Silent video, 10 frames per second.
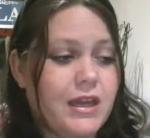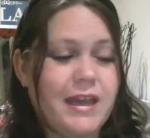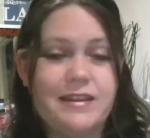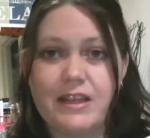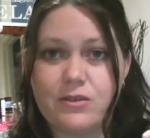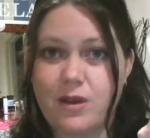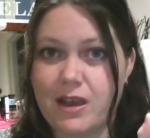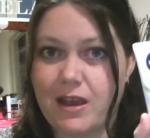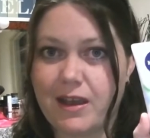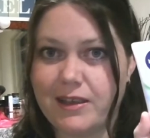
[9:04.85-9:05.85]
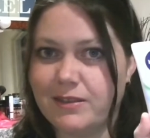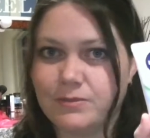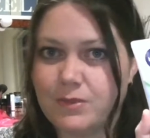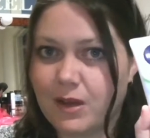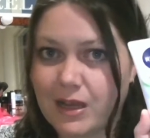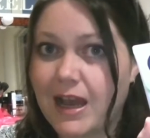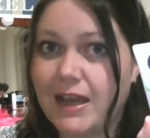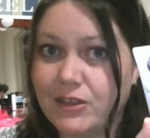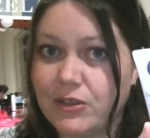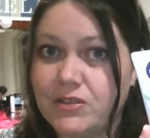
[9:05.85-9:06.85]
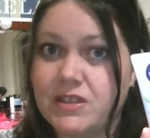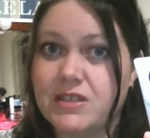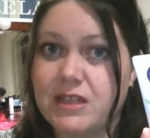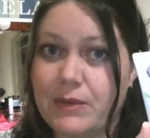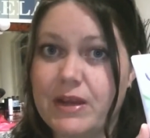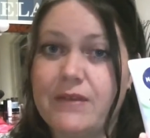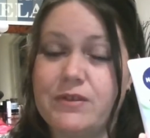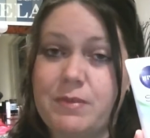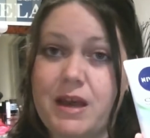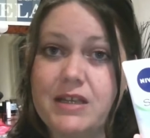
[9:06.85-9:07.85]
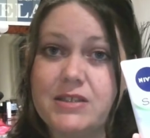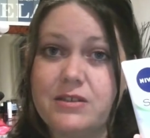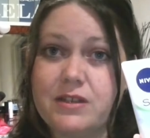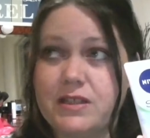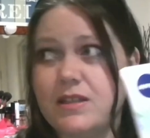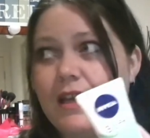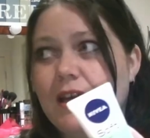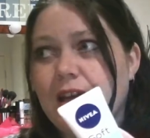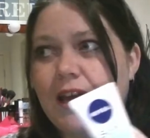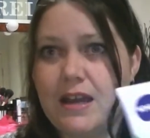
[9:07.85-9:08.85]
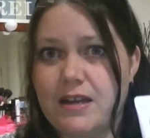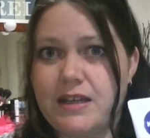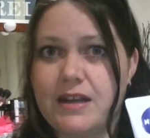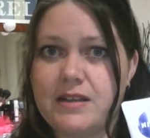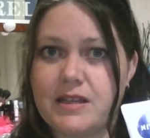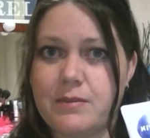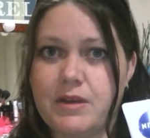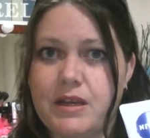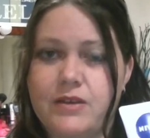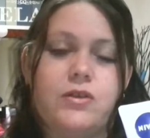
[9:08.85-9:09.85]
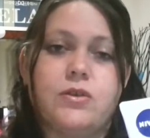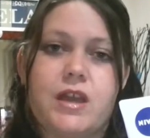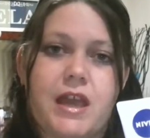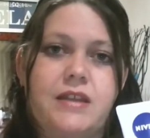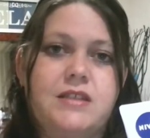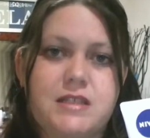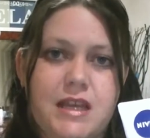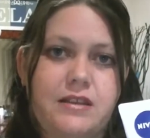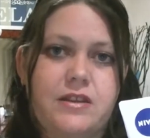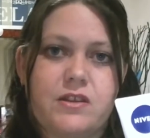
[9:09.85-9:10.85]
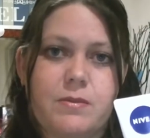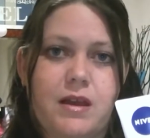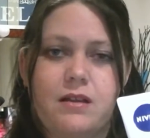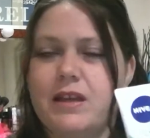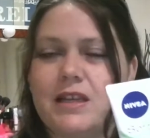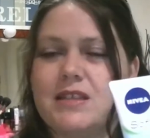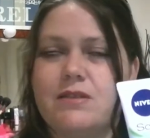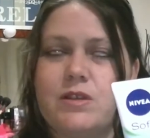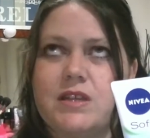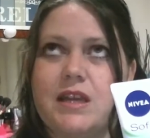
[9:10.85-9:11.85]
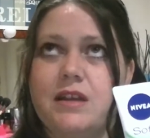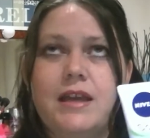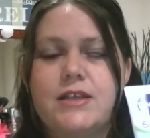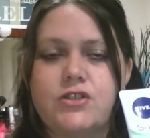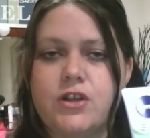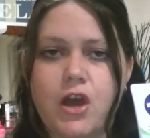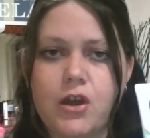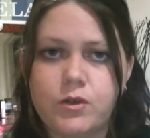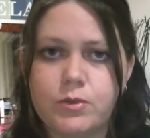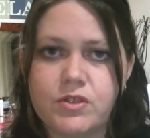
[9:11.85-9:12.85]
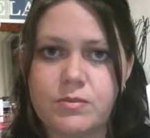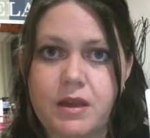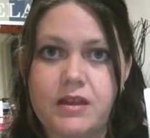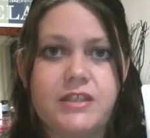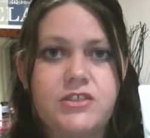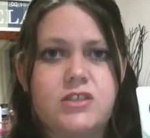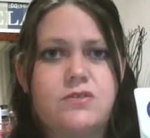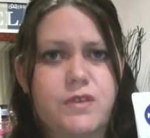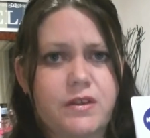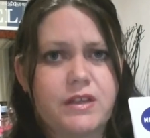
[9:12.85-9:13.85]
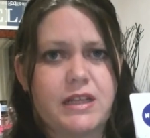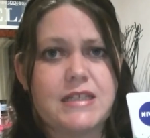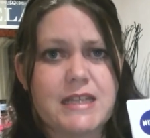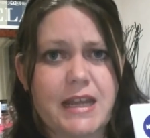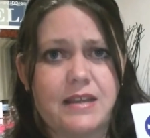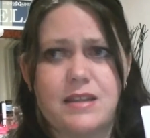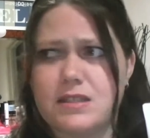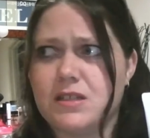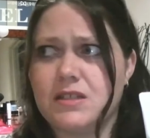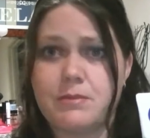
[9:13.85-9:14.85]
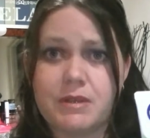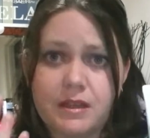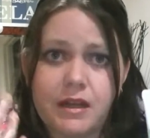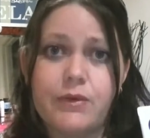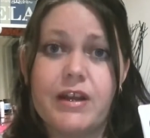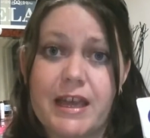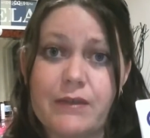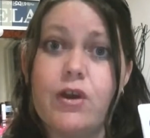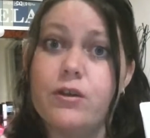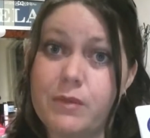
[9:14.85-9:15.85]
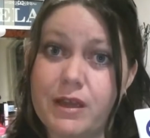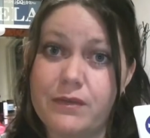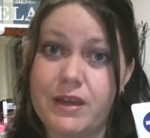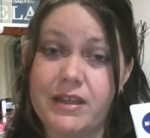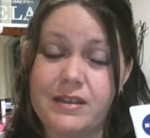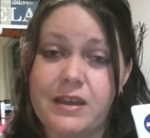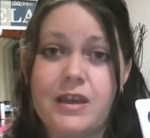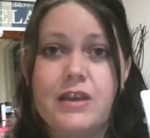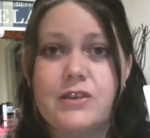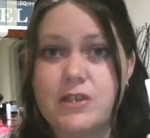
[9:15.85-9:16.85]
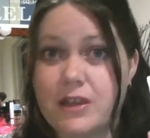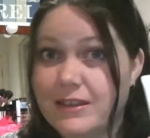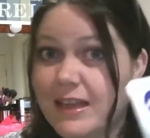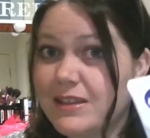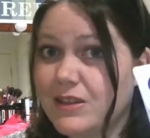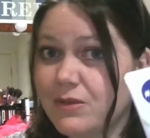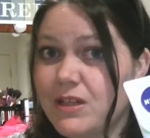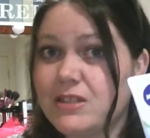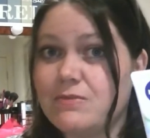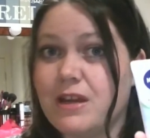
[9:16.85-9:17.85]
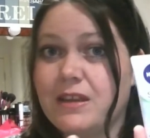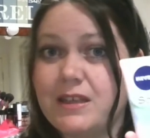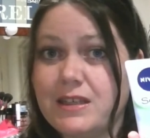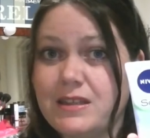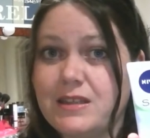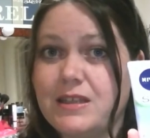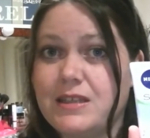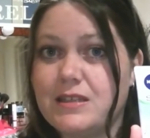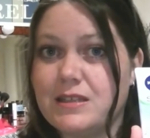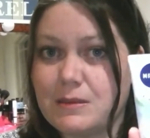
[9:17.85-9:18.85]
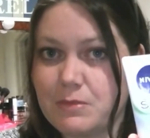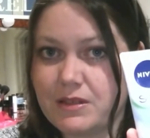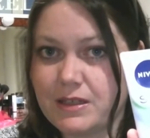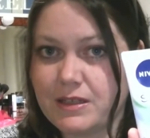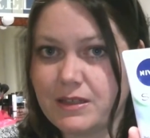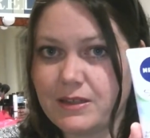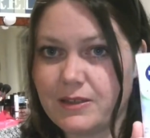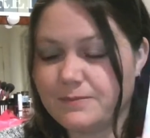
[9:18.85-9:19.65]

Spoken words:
And that's why I can't use this and I would have to pass on this, hand it down to somebody else who can stand the smell. Like I said, once again, it's not a horrible smell, it's just very intense and it's not something that I want to have on my face. So, and that's the reason why this is number 6.